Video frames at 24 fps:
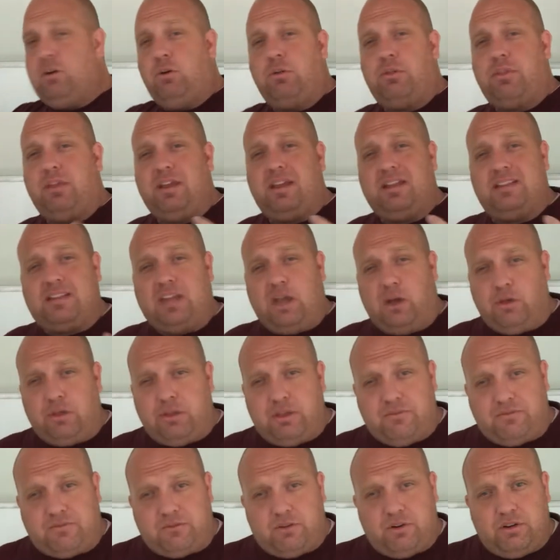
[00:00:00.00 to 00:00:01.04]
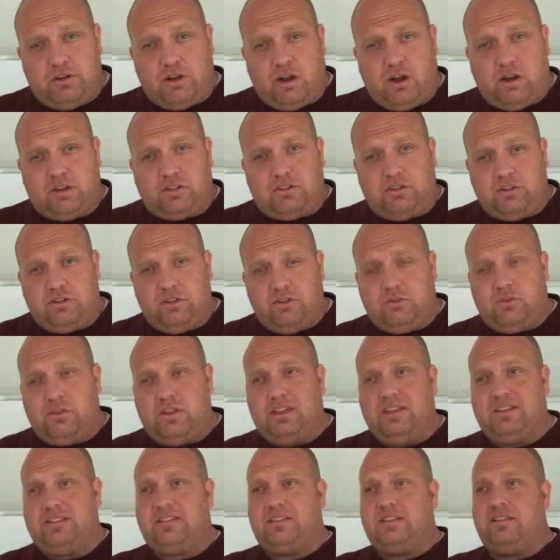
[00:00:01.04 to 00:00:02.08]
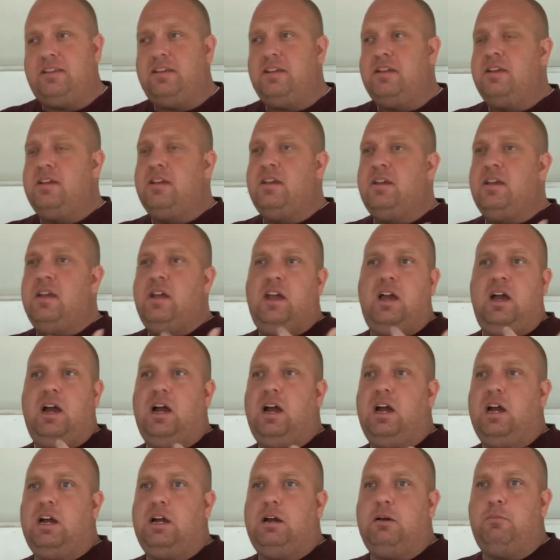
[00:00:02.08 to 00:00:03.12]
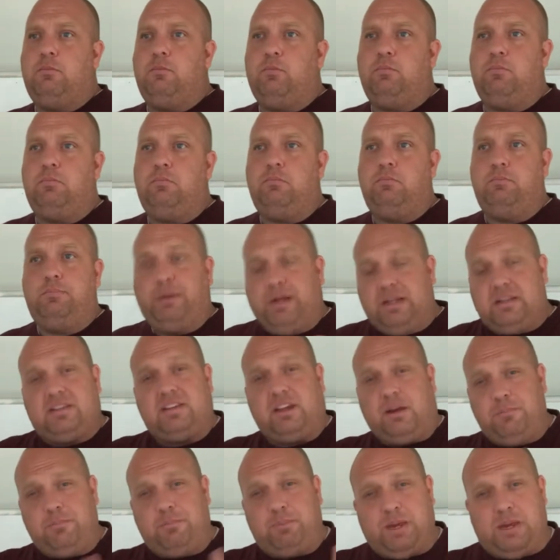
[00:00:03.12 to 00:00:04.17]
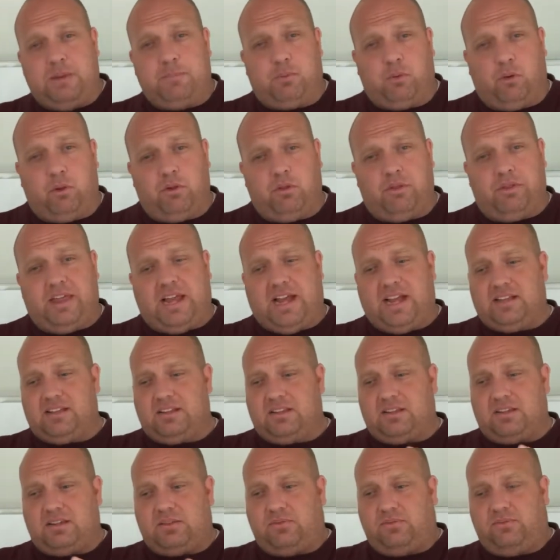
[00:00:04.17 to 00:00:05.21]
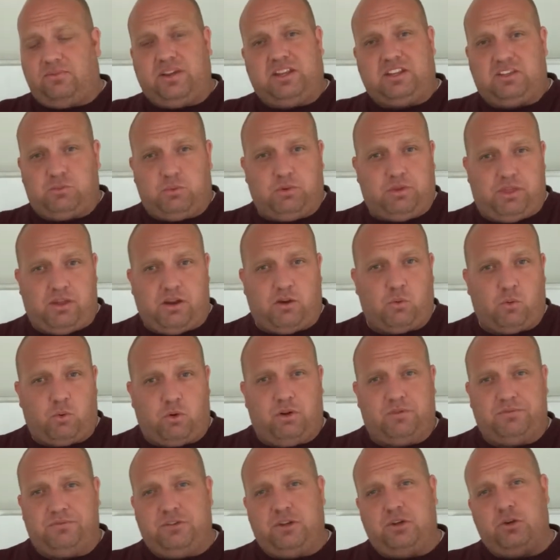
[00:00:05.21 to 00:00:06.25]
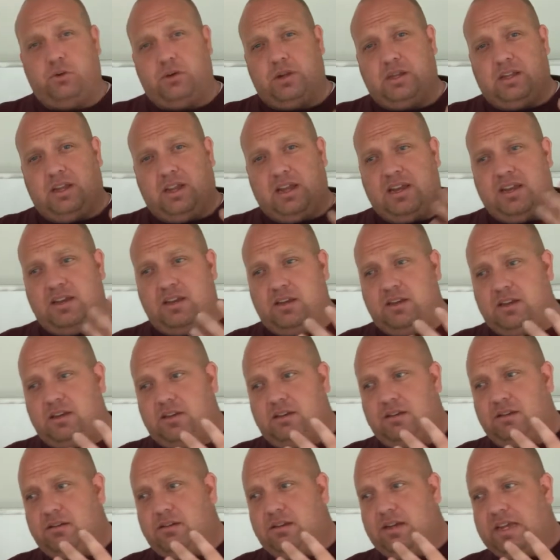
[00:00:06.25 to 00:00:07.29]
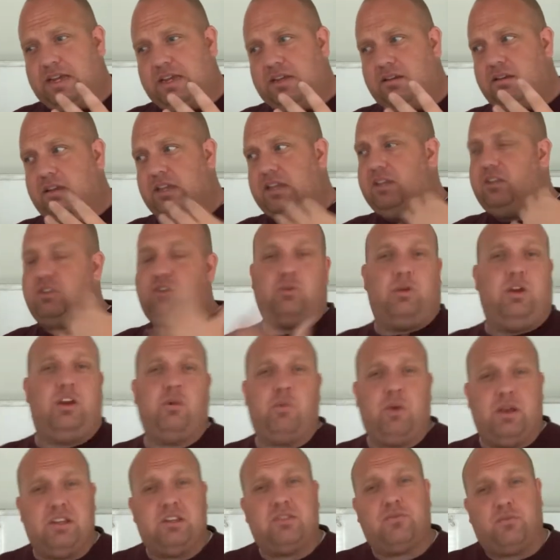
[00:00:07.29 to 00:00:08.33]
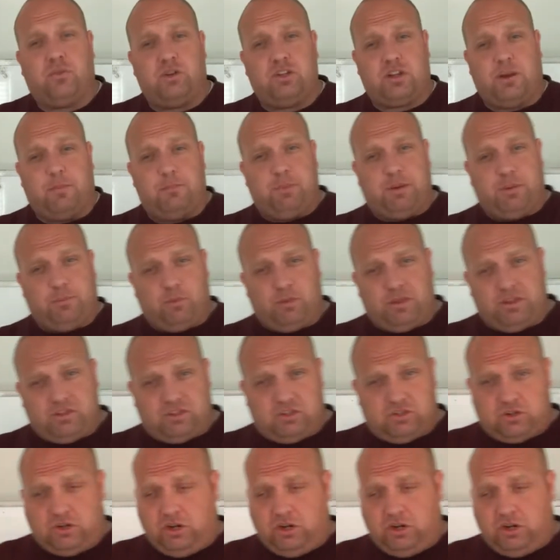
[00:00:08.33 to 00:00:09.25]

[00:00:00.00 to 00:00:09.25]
don't think it's healthy for a dog to do this. But some people, that fits with their worldview. And so anyways, for some people, this is